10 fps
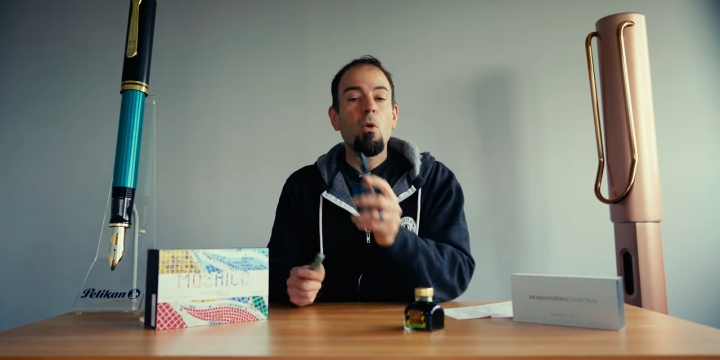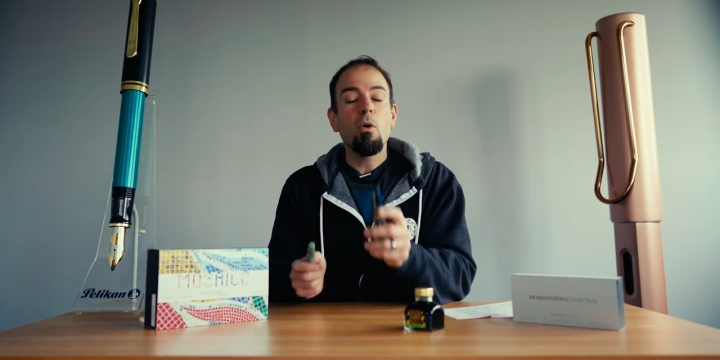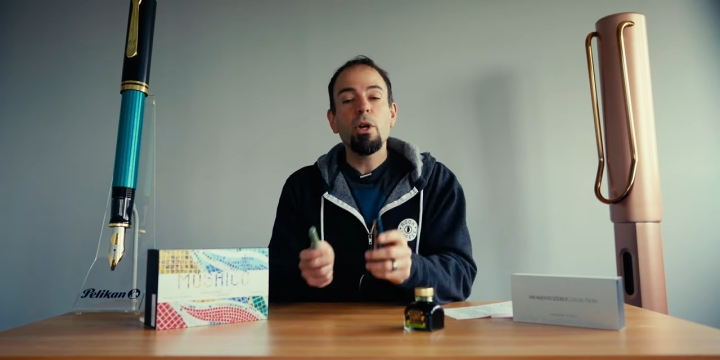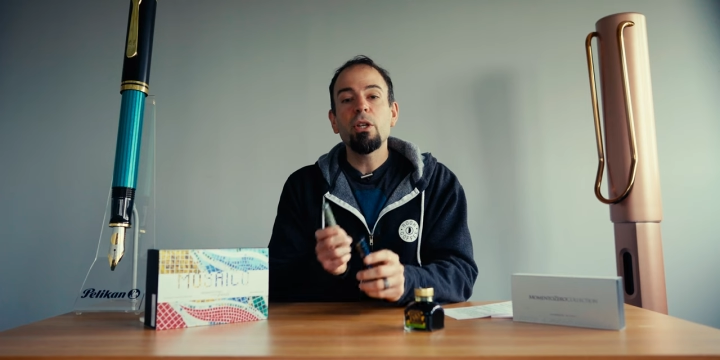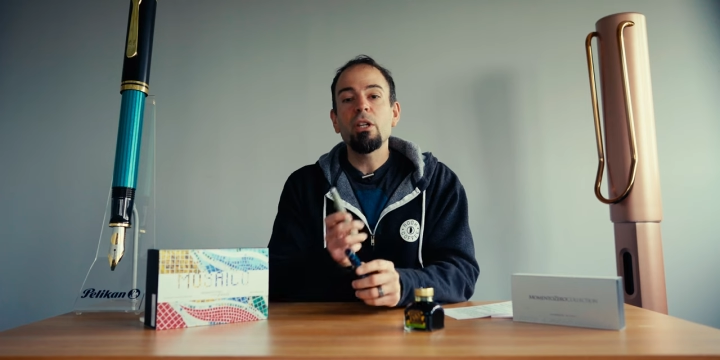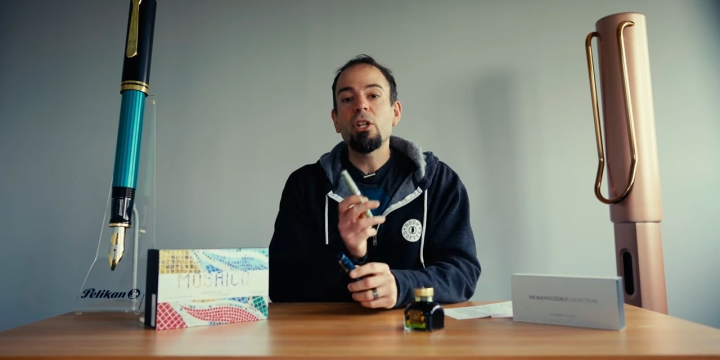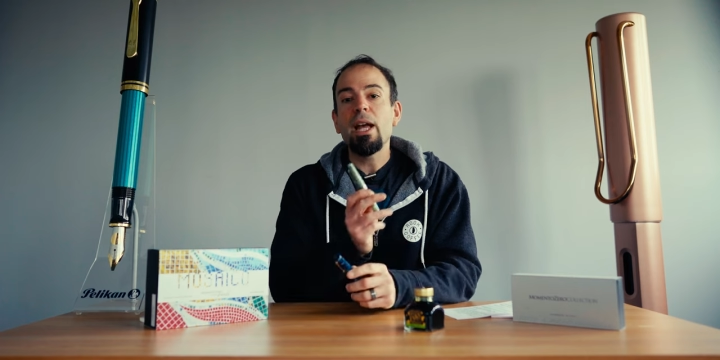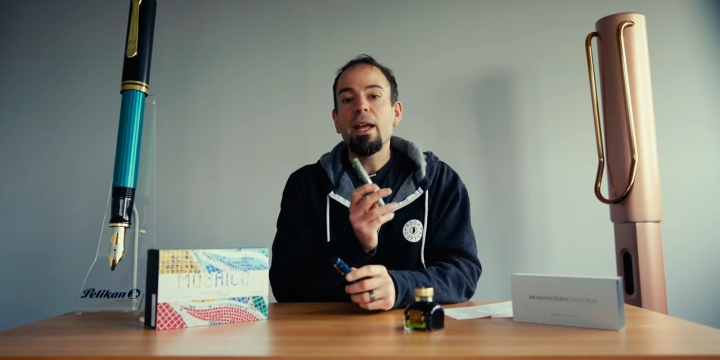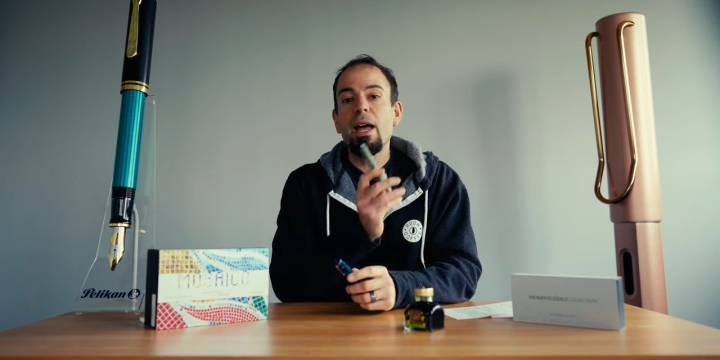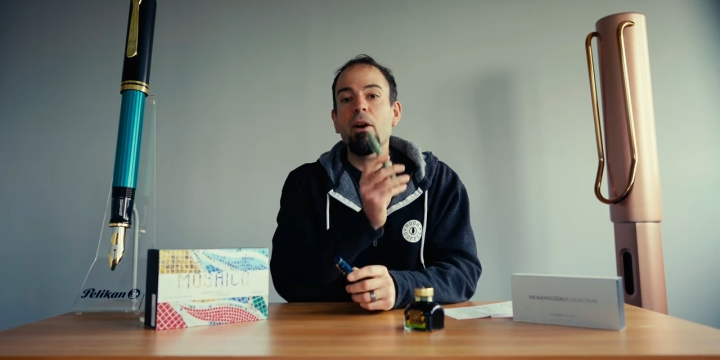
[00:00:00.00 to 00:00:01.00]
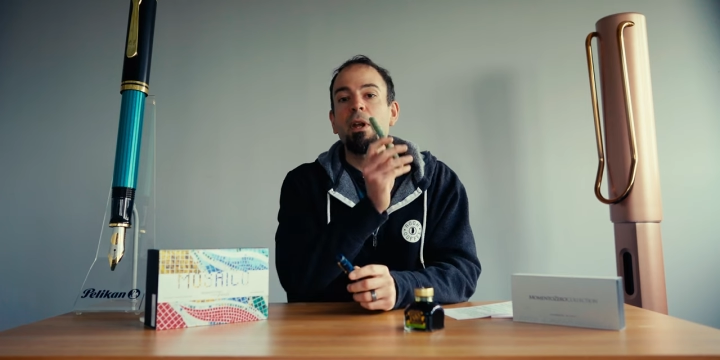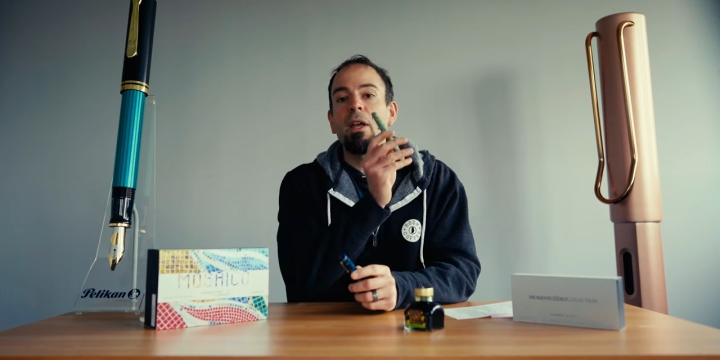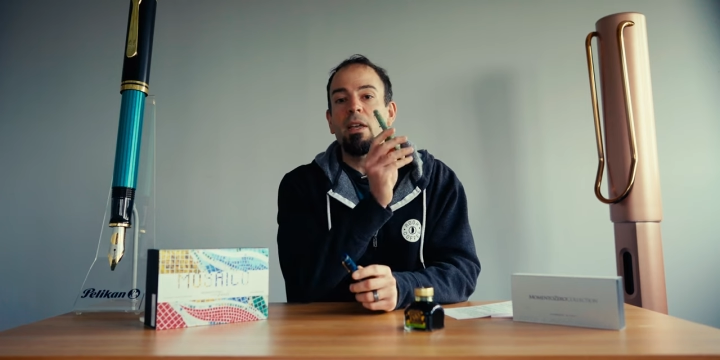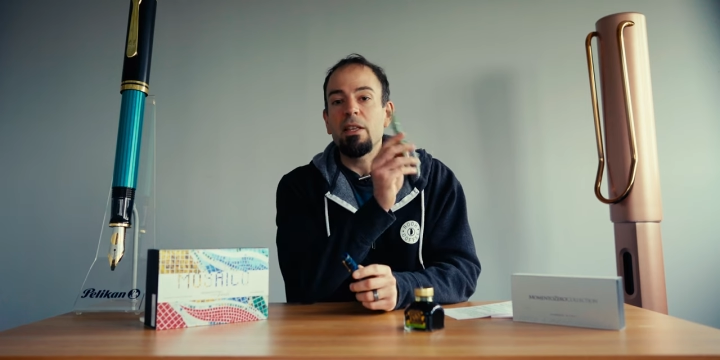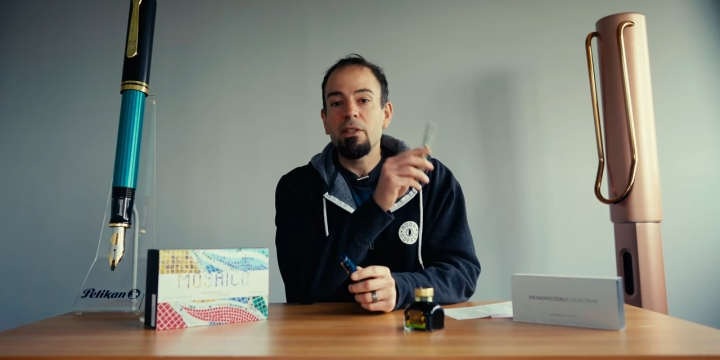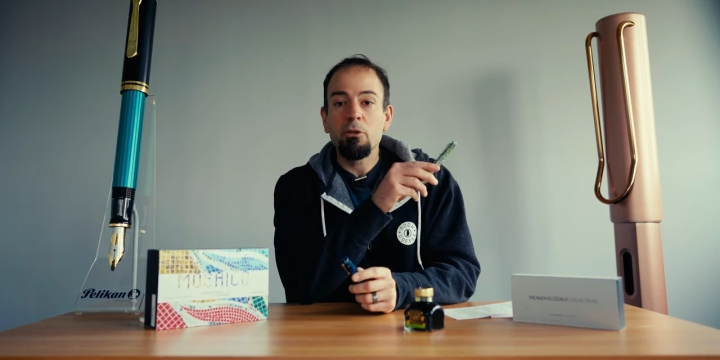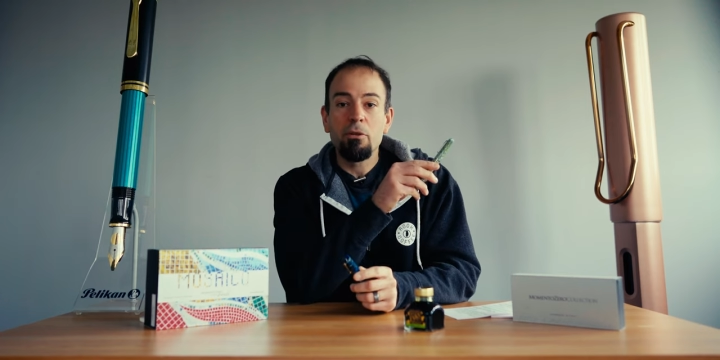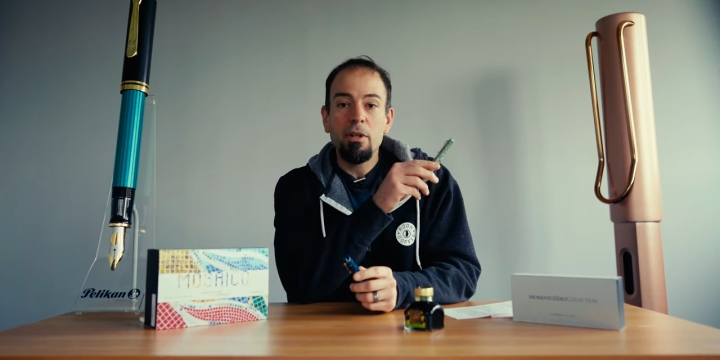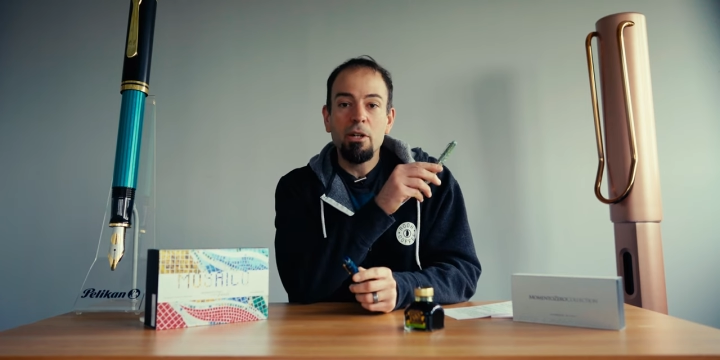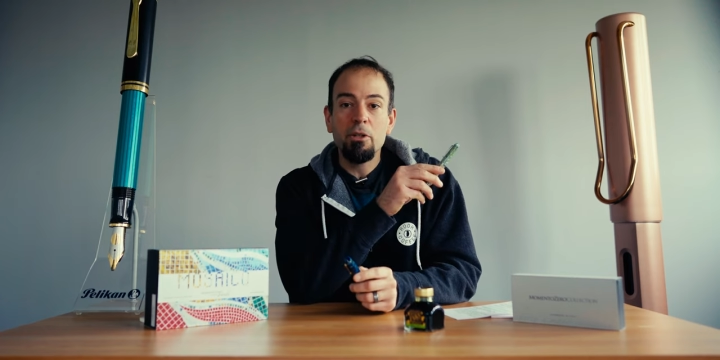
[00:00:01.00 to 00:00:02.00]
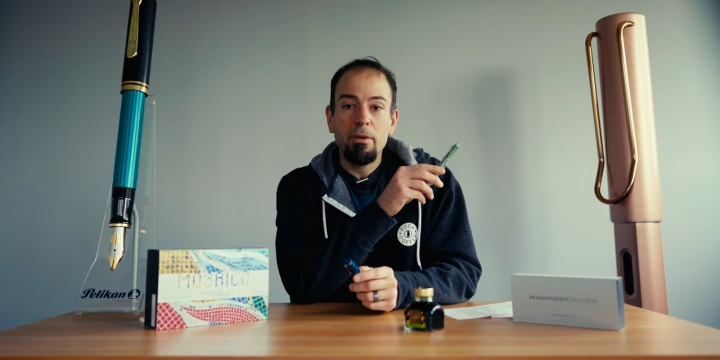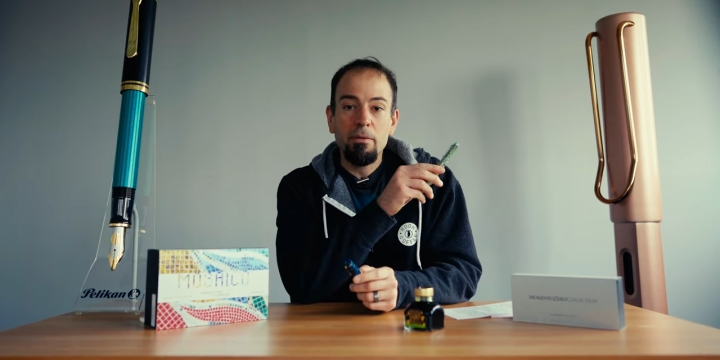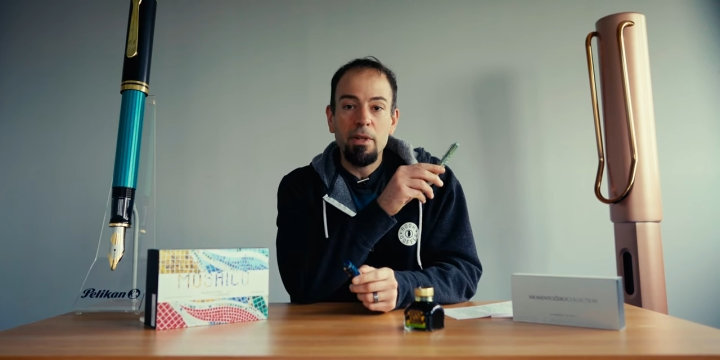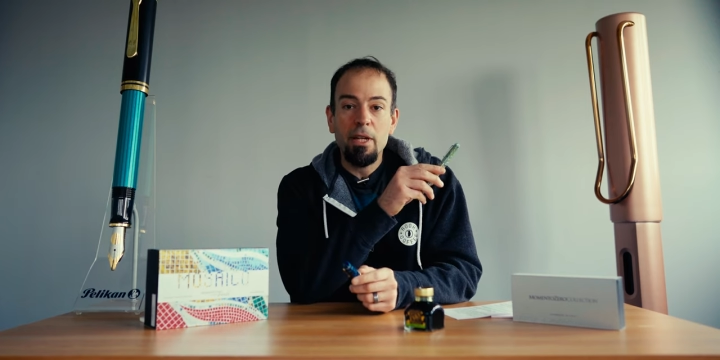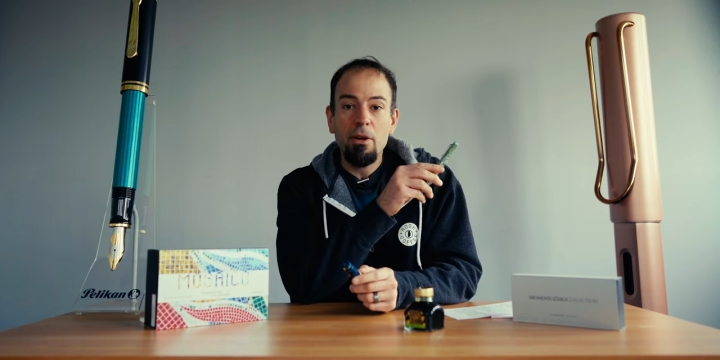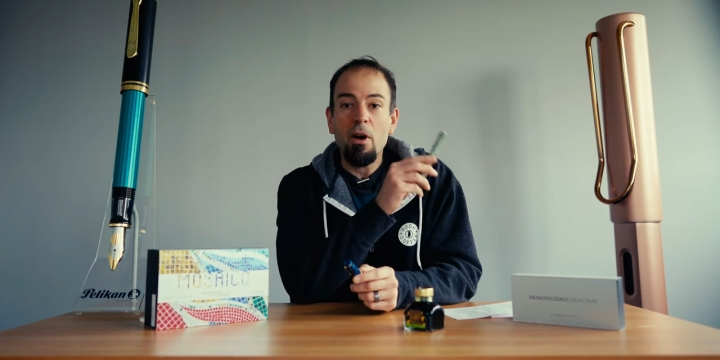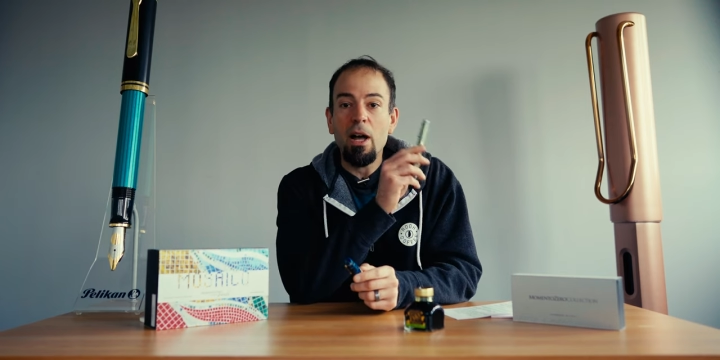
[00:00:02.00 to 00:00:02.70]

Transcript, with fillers: or you can check out this introductory video